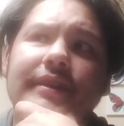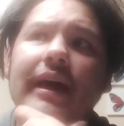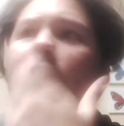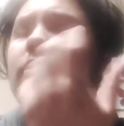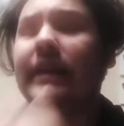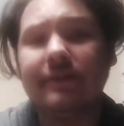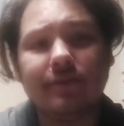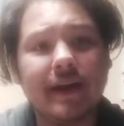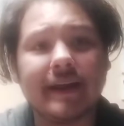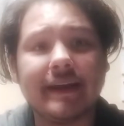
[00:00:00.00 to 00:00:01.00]
Oh, that's
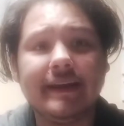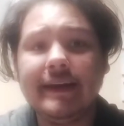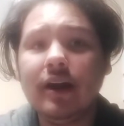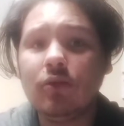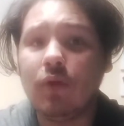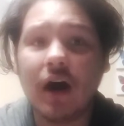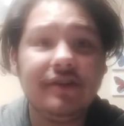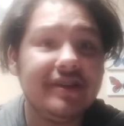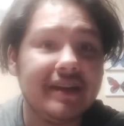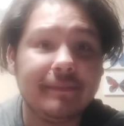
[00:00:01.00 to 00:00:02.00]
right. He never
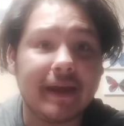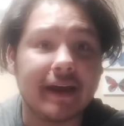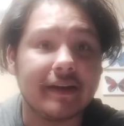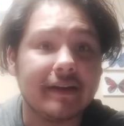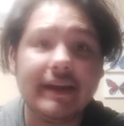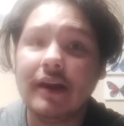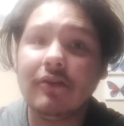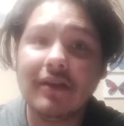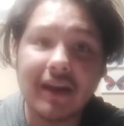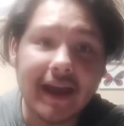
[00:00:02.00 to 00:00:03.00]
watched He-Man. He
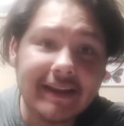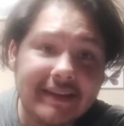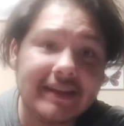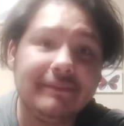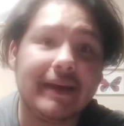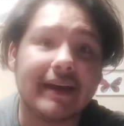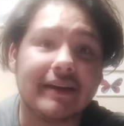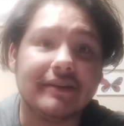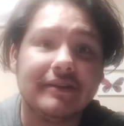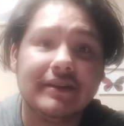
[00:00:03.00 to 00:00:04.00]
never liked He-Man.